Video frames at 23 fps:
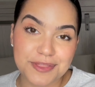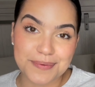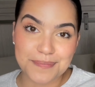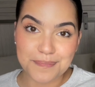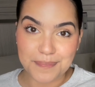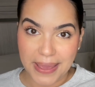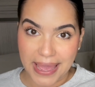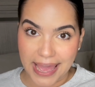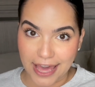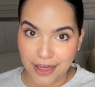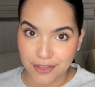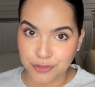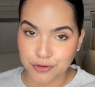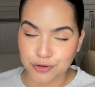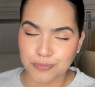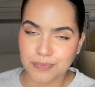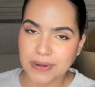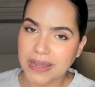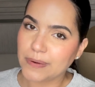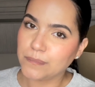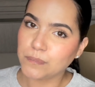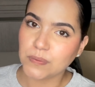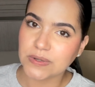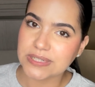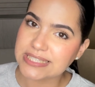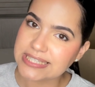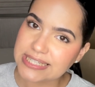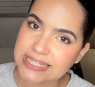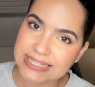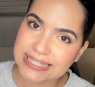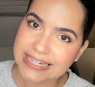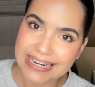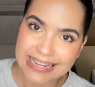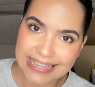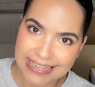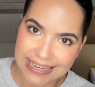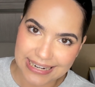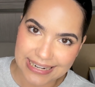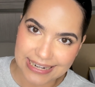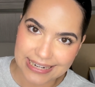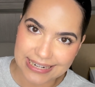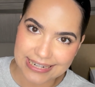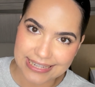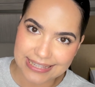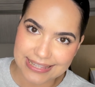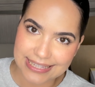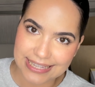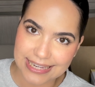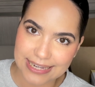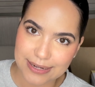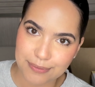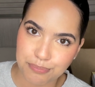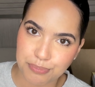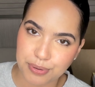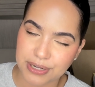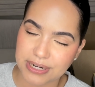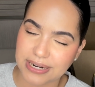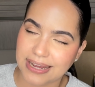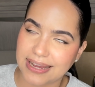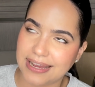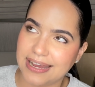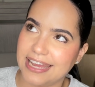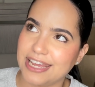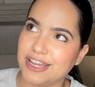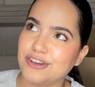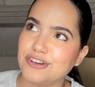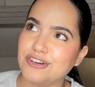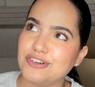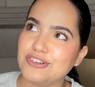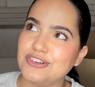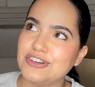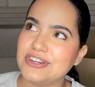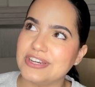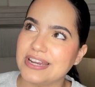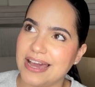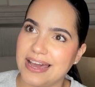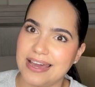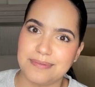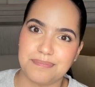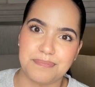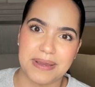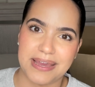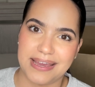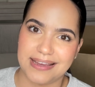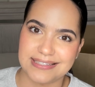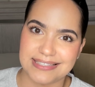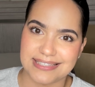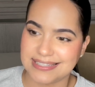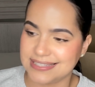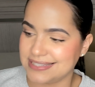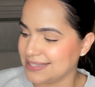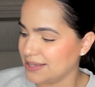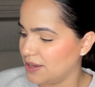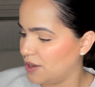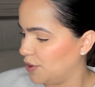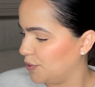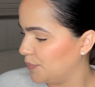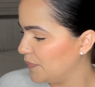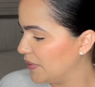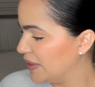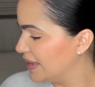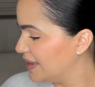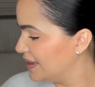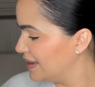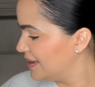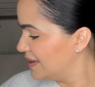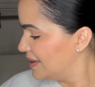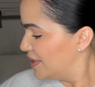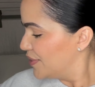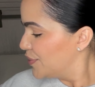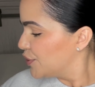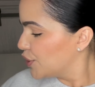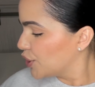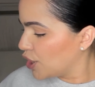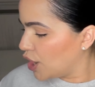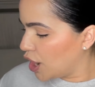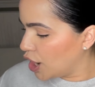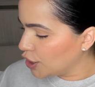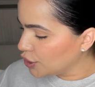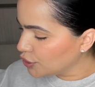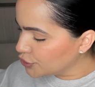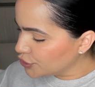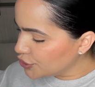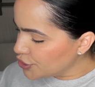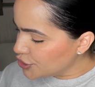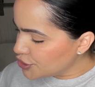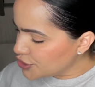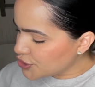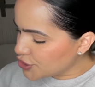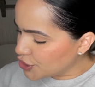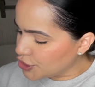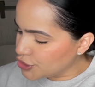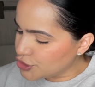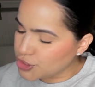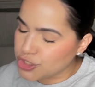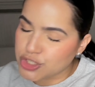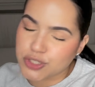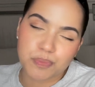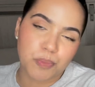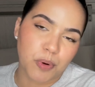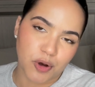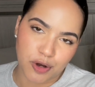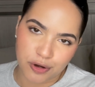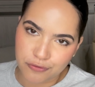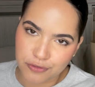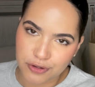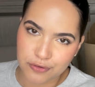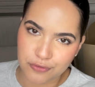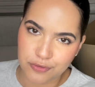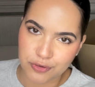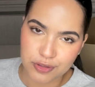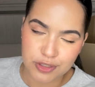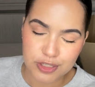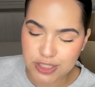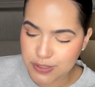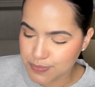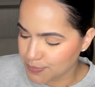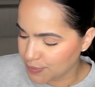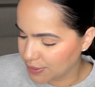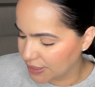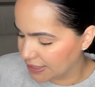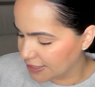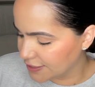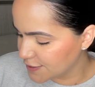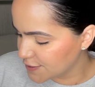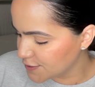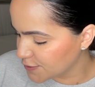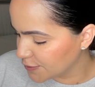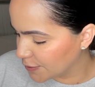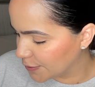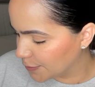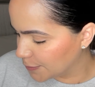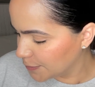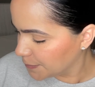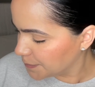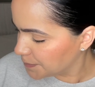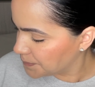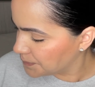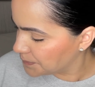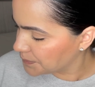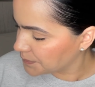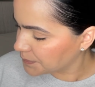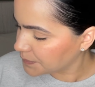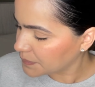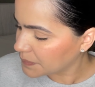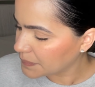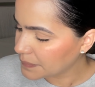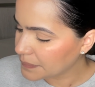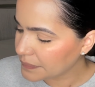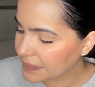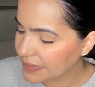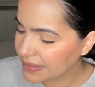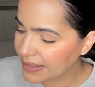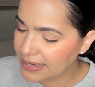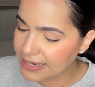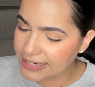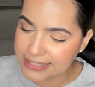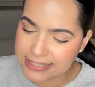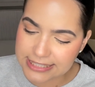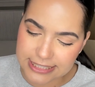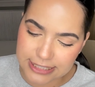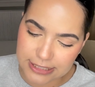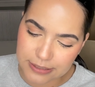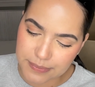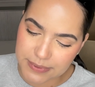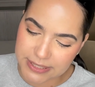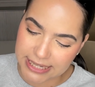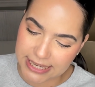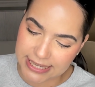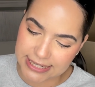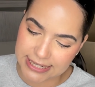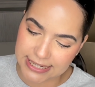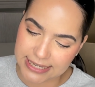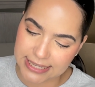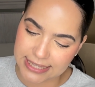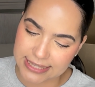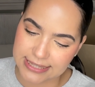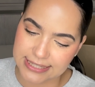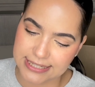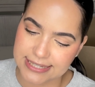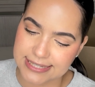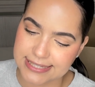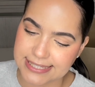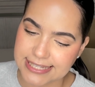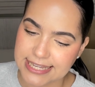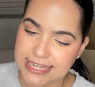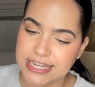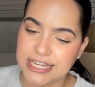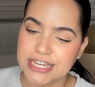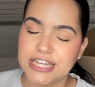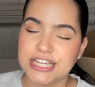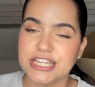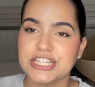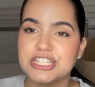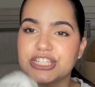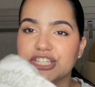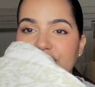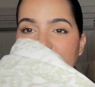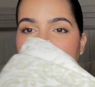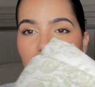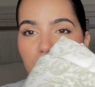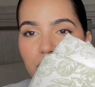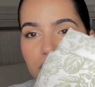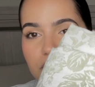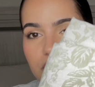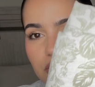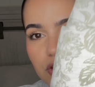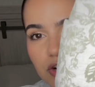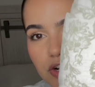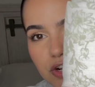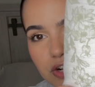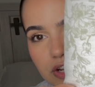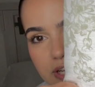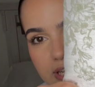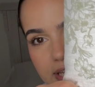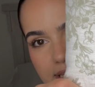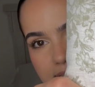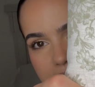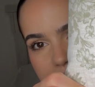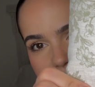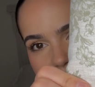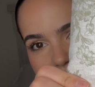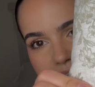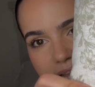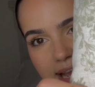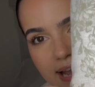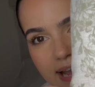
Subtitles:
bathroom, I wasn't gonna get anything, but I could not pass this up. The colors are just perfect for the spring, so I ended up getting this shower curtain that